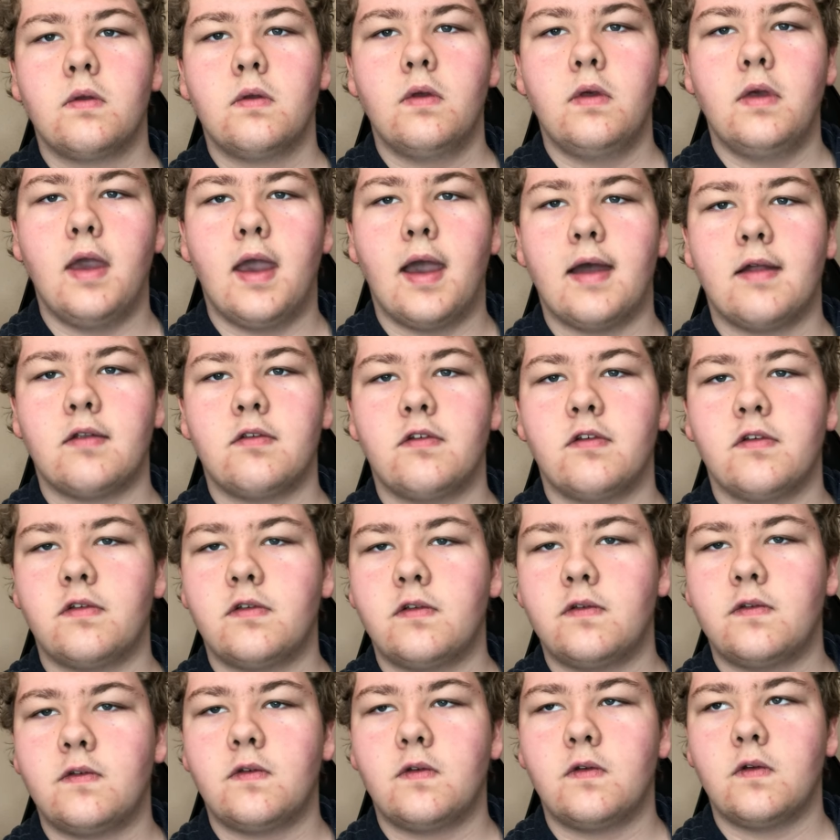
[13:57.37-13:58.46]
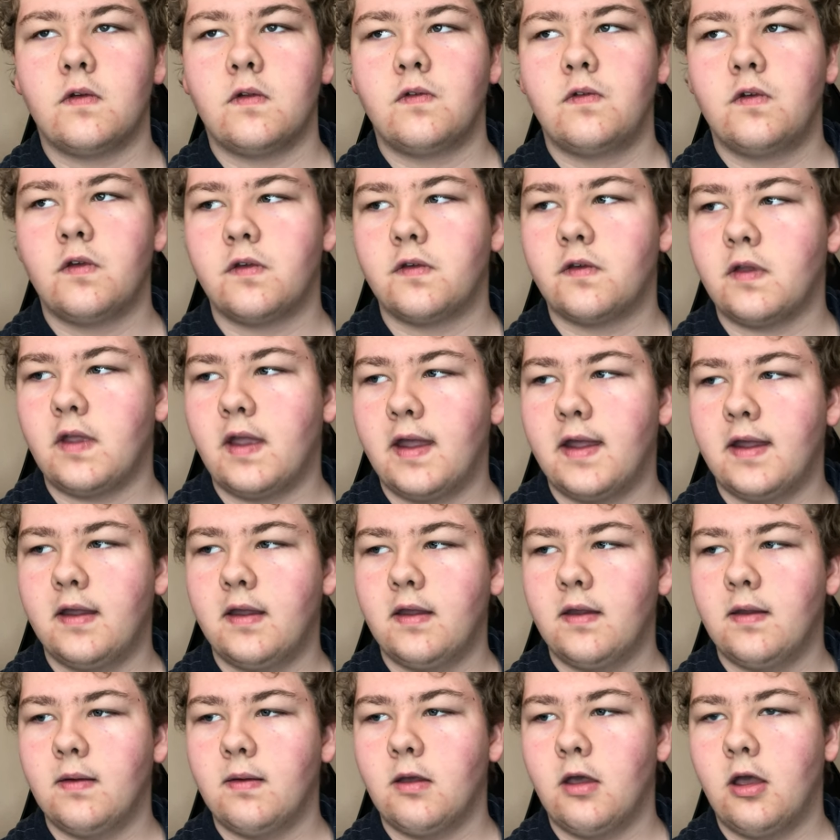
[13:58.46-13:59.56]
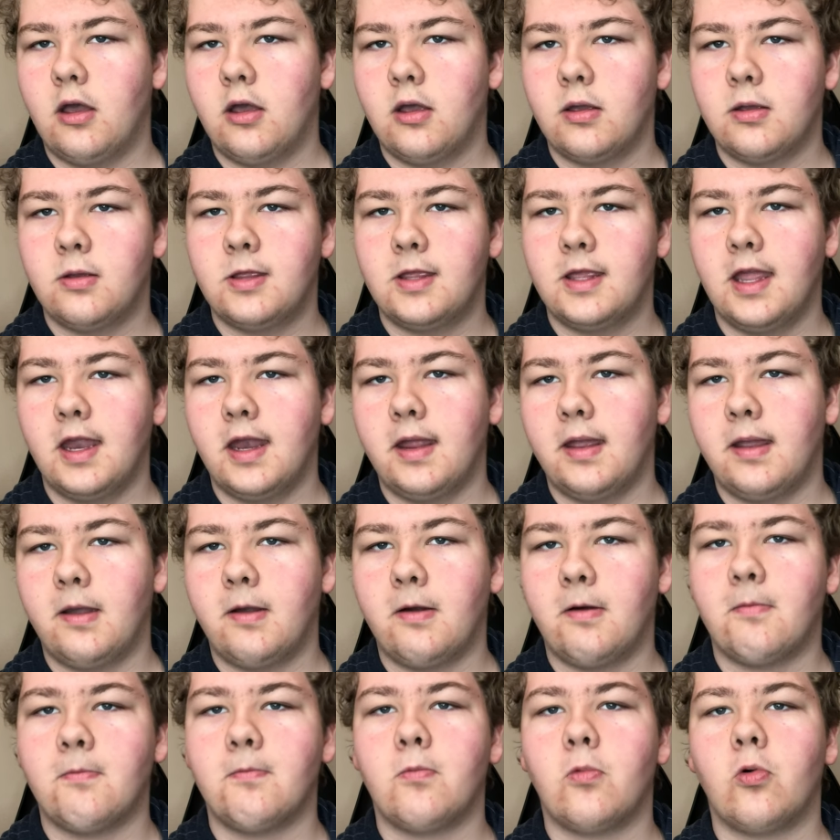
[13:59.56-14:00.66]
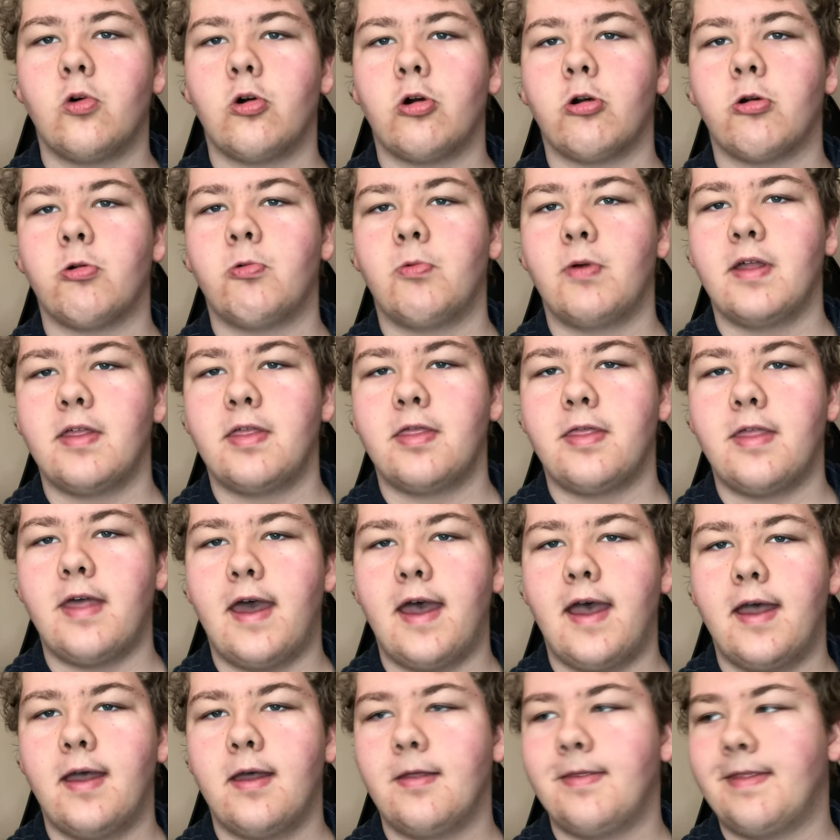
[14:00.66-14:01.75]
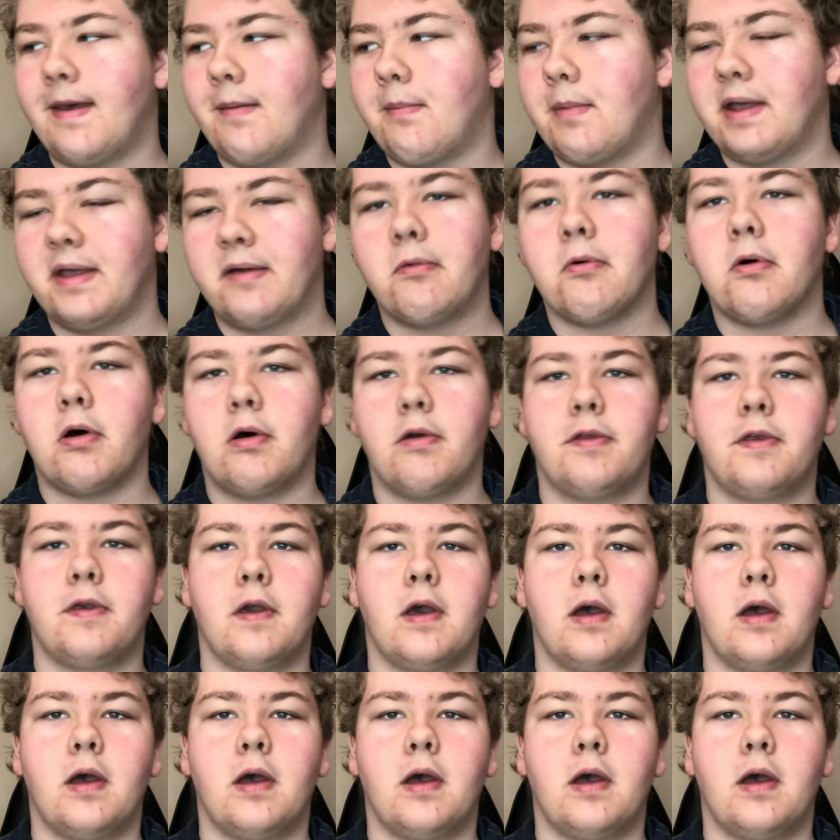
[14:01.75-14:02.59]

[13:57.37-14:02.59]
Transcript: yeah just just like getting more with that. That mic will also